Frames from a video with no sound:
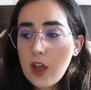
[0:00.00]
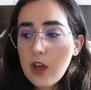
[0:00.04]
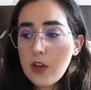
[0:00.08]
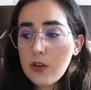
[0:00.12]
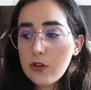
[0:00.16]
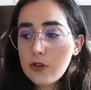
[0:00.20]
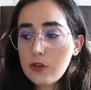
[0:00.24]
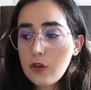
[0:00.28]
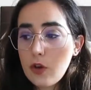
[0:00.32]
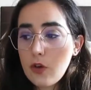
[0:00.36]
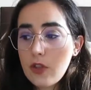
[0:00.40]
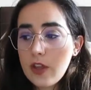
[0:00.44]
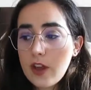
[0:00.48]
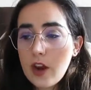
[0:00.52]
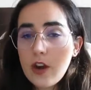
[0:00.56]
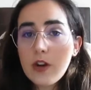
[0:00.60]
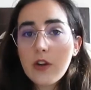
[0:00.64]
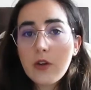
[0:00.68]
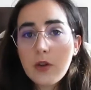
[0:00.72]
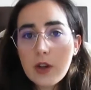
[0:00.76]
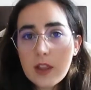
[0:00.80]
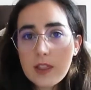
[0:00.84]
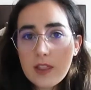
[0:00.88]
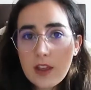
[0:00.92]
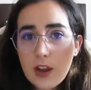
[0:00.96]
So they are
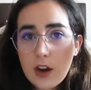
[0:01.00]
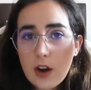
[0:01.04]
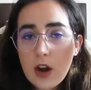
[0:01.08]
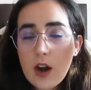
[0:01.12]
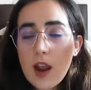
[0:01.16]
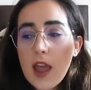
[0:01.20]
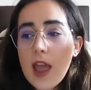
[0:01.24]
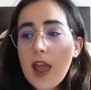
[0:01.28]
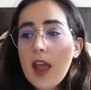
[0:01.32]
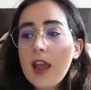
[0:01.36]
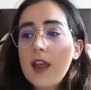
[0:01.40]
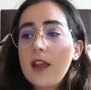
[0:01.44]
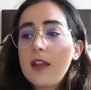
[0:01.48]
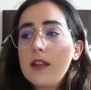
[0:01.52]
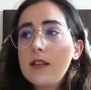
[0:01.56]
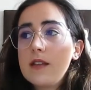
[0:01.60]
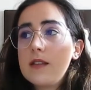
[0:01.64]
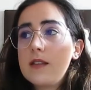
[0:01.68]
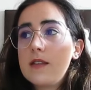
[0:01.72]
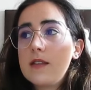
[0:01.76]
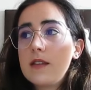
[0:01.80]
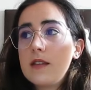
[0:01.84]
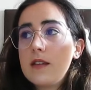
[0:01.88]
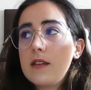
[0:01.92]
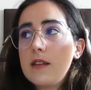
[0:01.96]
going there, and
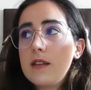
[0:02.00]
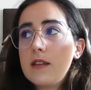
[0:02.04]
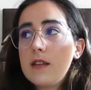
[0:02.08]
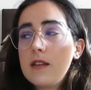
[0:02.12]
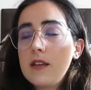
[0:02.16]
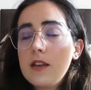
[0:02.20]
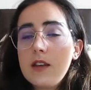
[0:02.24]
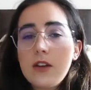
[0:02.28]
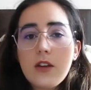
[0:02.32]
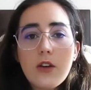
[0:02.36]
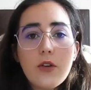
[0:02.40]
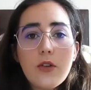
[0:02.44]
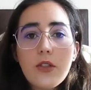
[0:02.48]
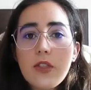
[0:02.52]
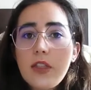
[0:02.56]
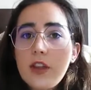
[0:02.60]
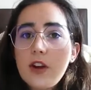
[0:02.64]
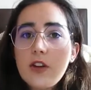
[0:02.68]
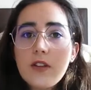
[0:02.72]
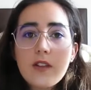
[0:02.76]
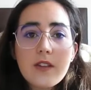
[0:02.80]
they're